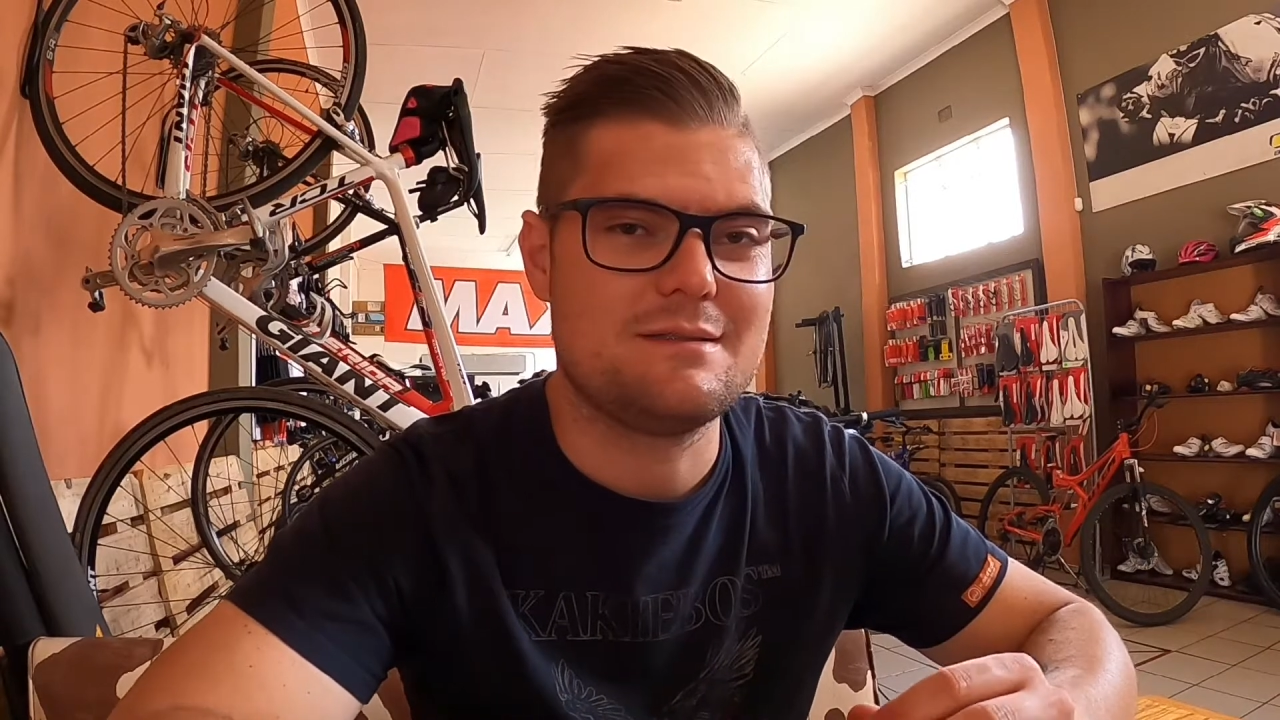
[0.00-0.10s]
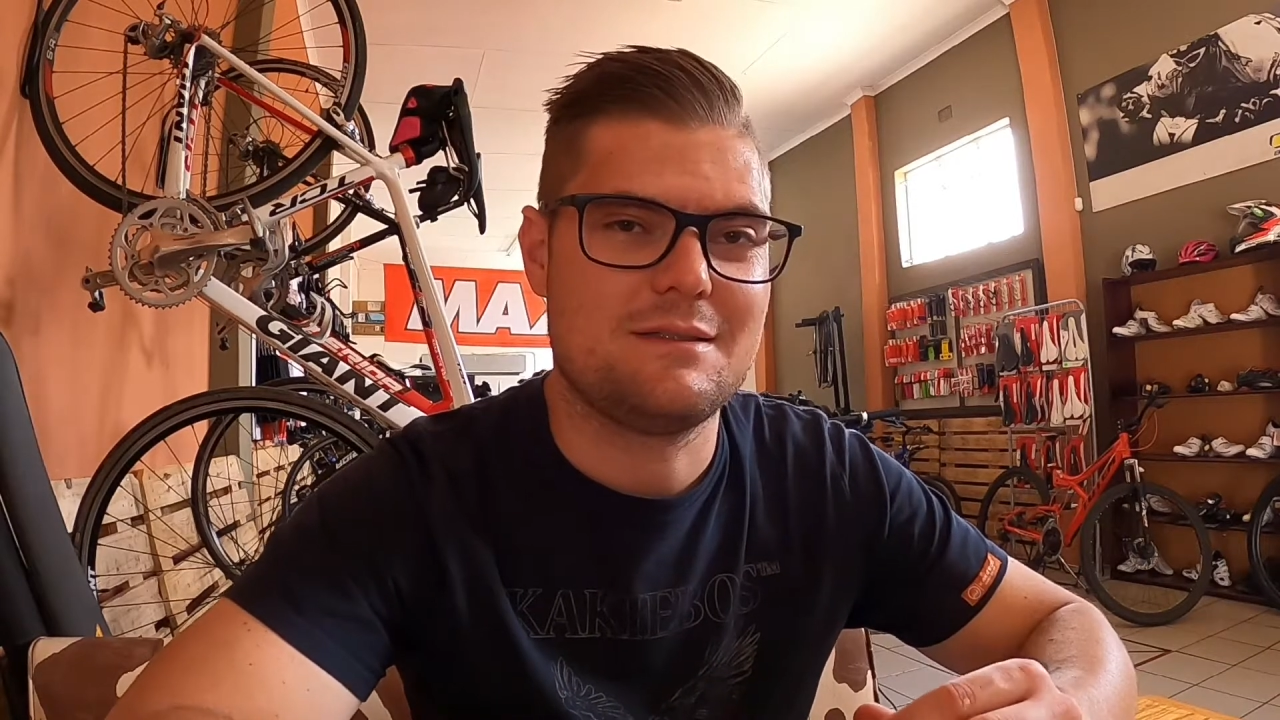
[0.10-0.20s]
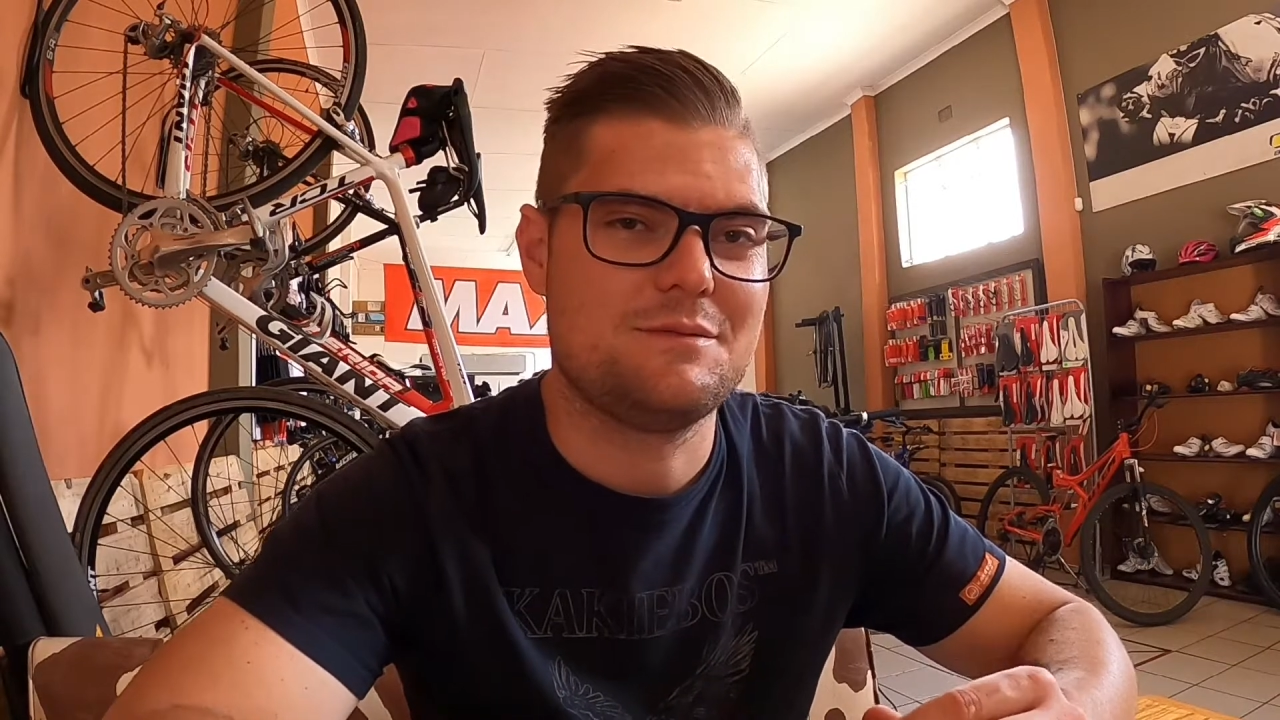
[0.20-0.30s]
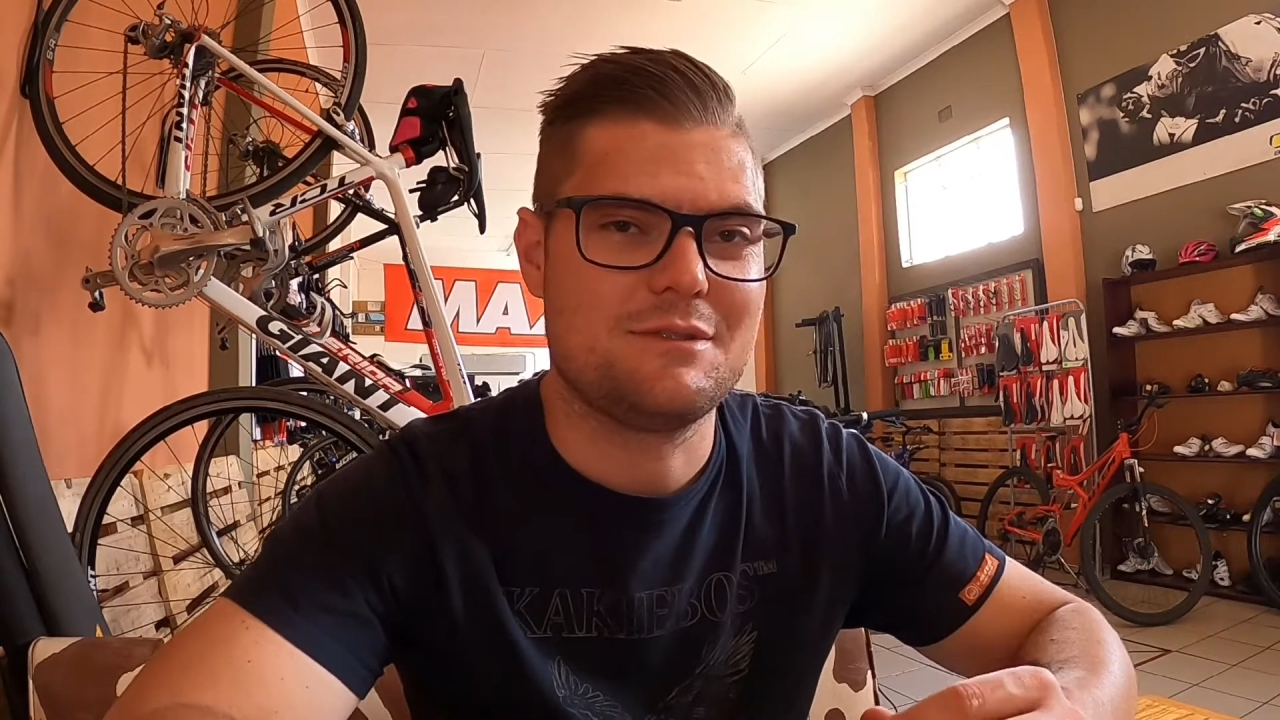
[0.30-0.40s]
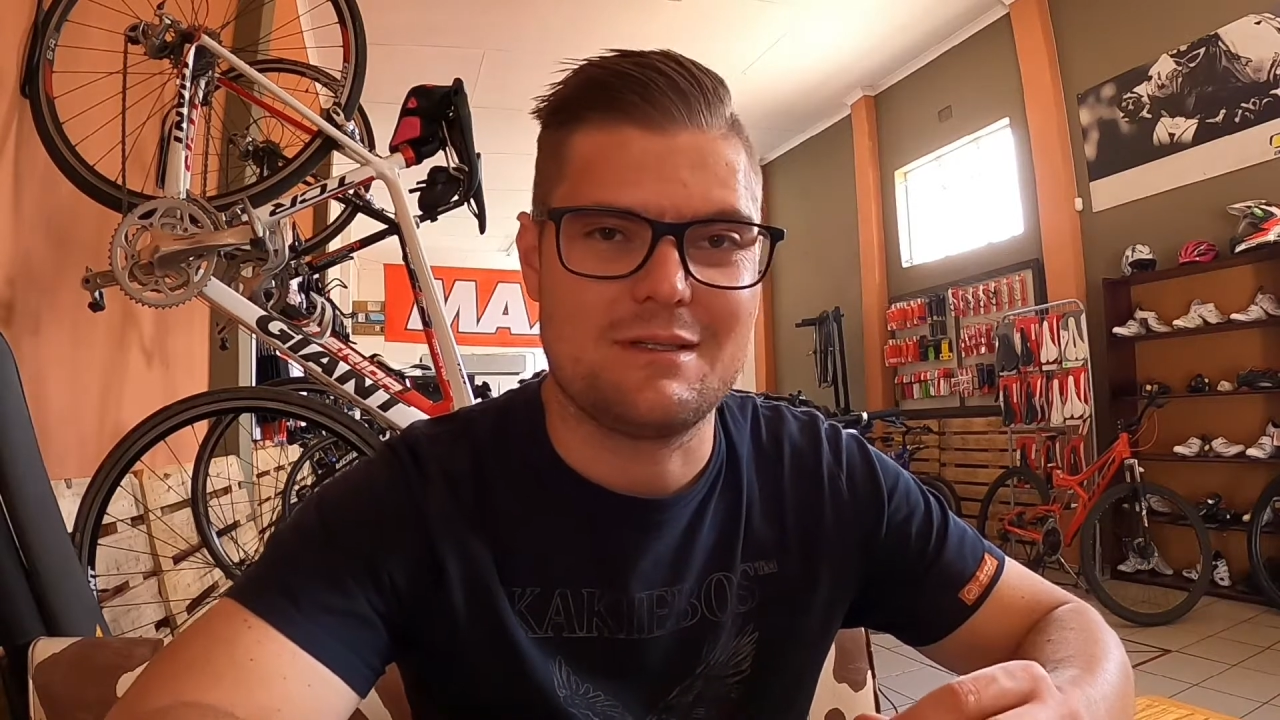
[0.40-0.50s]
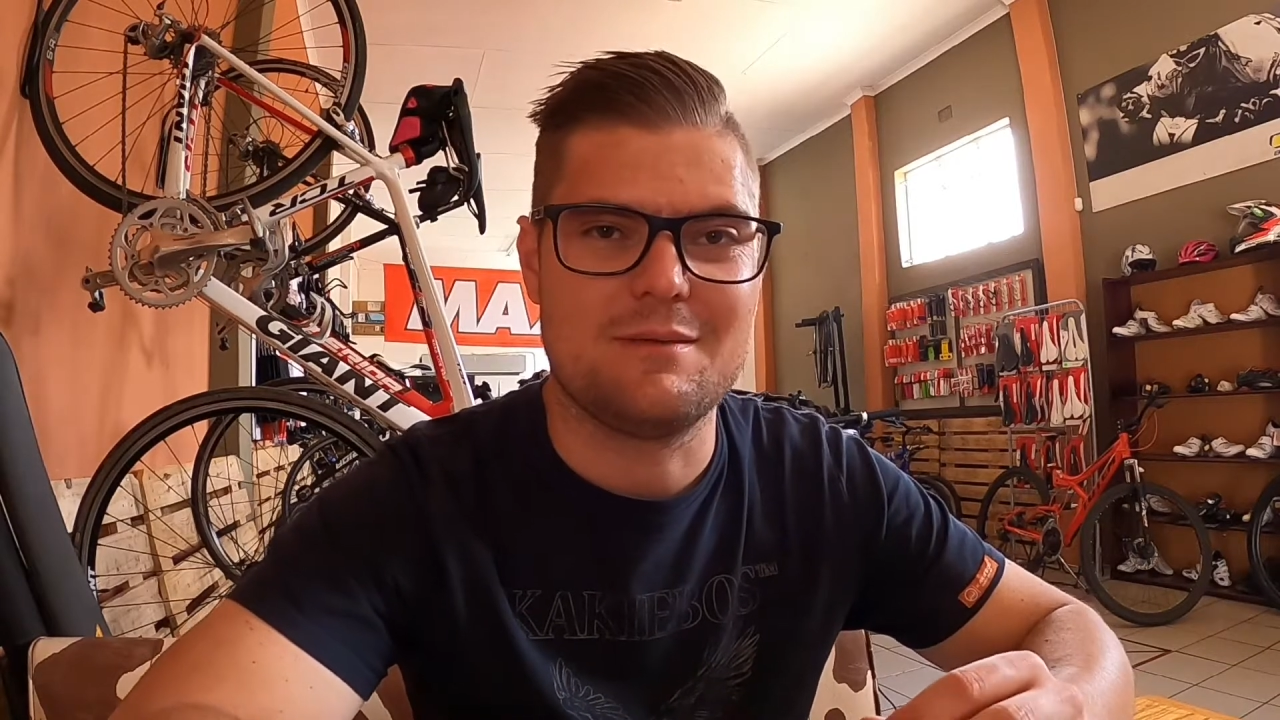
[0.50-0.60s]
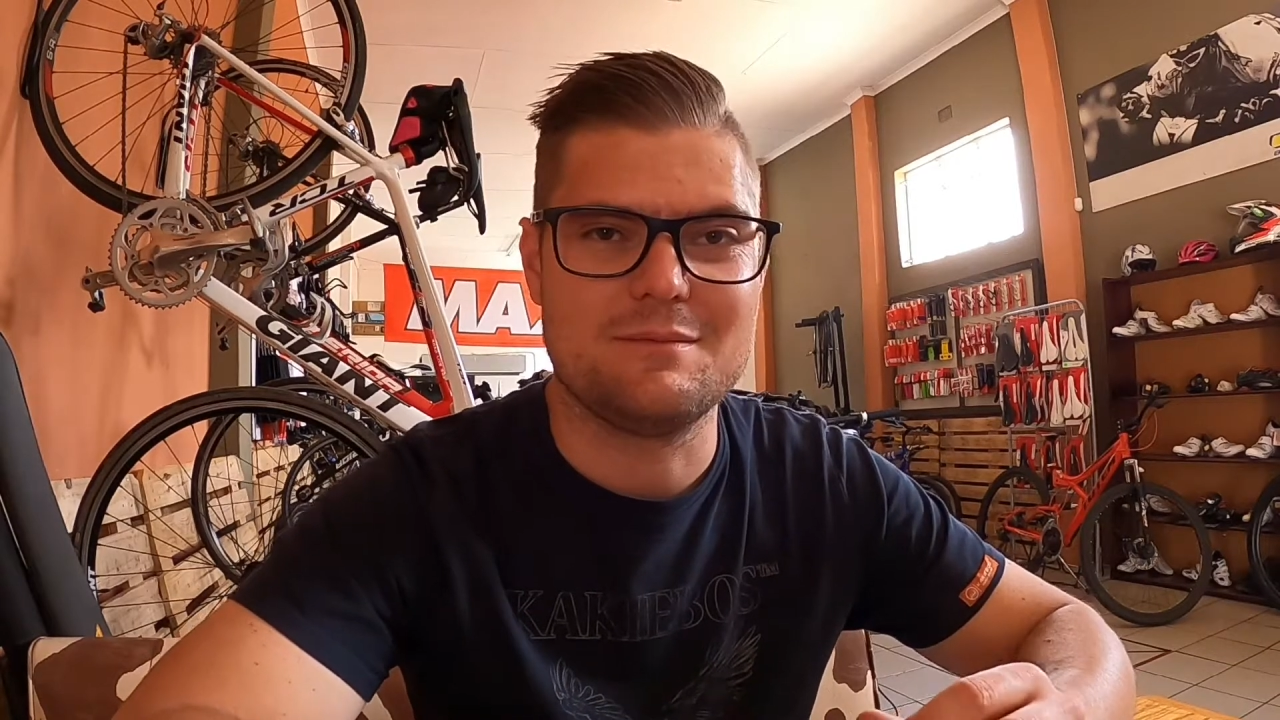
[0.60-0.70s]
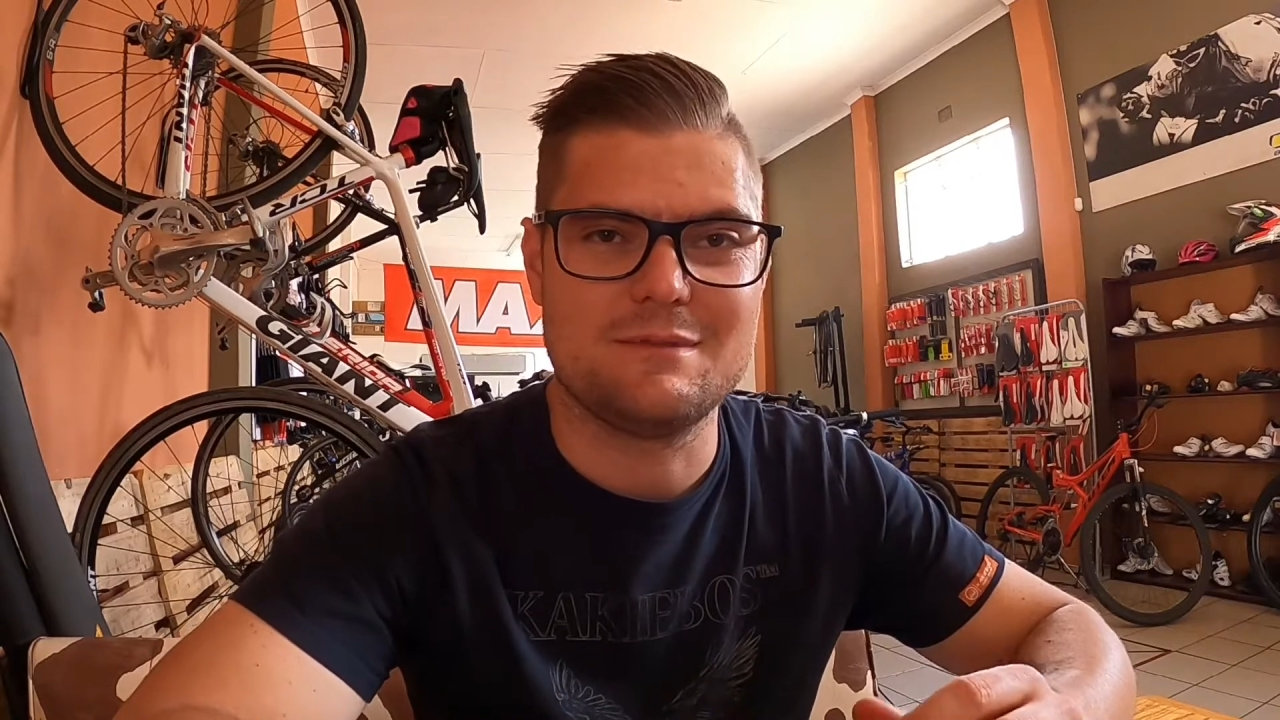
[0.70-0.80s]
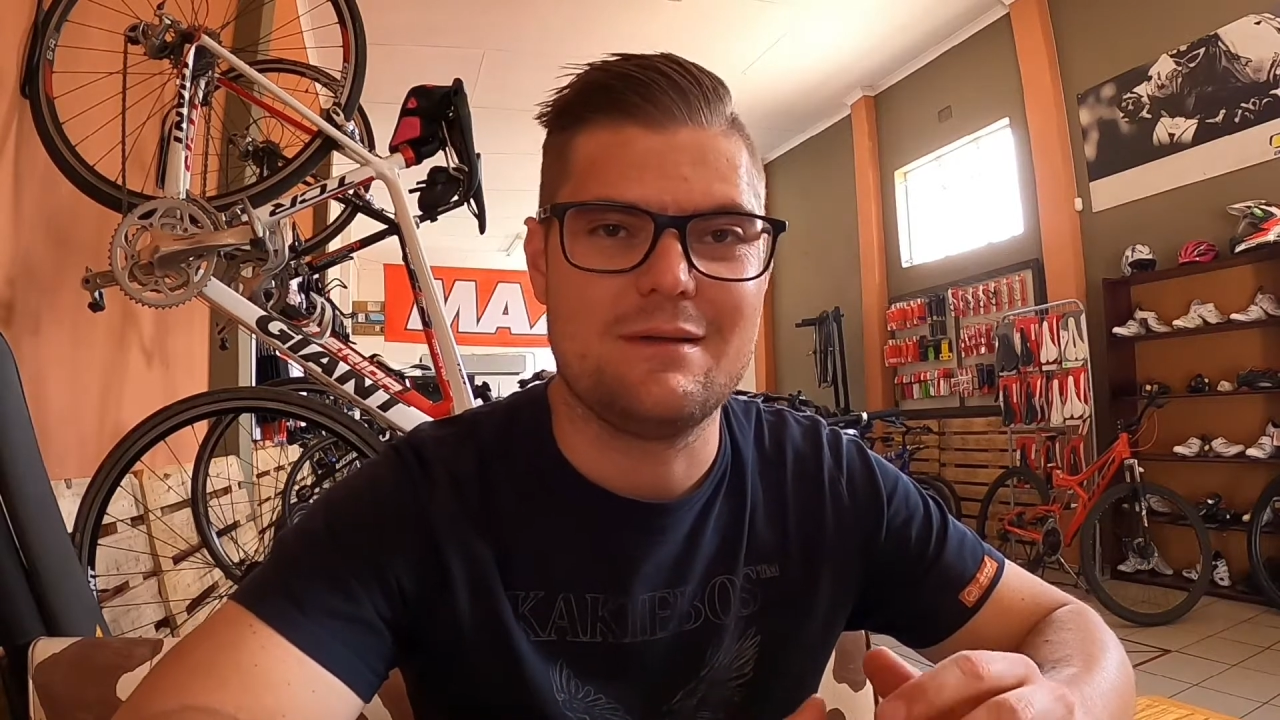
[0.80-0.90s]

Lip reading: better times to